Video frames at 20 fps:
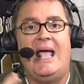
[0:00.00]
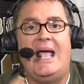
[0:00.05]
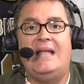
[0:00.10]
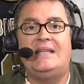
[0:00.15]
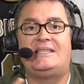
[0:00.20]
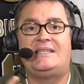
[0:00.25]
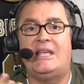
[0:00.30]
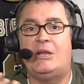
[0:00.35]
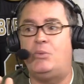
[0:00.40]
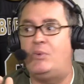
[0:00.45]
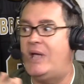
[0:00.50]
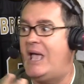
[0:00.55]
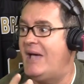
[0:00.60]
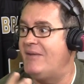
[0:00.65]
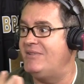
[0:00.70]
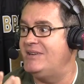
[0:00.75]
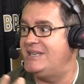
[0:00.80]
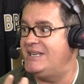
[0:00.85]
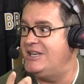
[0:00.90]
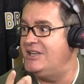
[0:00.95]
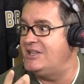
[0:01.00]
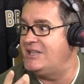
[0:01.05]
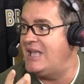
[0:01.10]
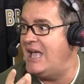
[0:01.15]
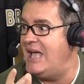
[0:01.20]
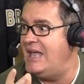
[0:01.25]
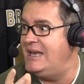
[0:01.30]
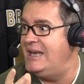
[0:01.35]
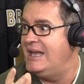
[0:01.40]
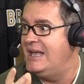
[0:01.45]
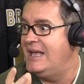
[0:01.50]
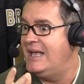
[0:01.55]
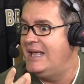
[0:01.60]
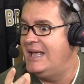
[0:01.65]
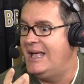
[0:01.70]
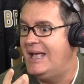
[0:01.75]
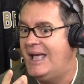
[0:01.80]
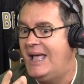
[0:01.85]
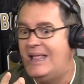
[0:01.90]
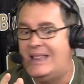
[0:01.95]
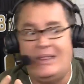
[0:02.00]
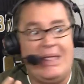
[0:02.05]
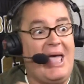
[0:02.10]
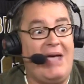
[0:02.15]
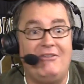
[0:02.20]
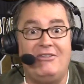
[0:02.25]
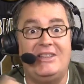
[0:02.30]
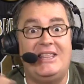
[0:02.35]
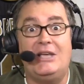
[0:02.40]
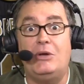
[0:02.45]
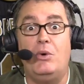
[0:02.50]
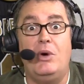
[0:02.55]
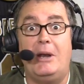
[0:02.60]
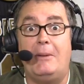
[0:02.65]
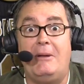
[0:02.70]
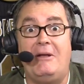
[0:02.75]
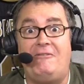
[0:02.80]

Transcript: and said, we have a deal done, everything would have